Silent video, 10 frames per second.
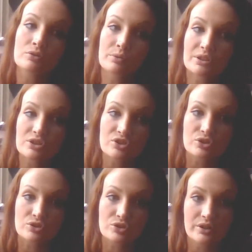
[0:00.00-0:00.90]
You want to just
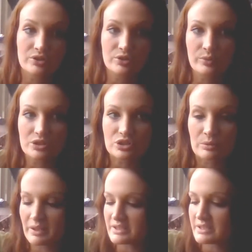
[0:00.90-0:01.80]
use your
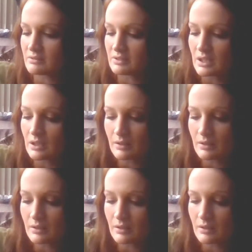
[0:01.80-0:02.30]
intuition, basically.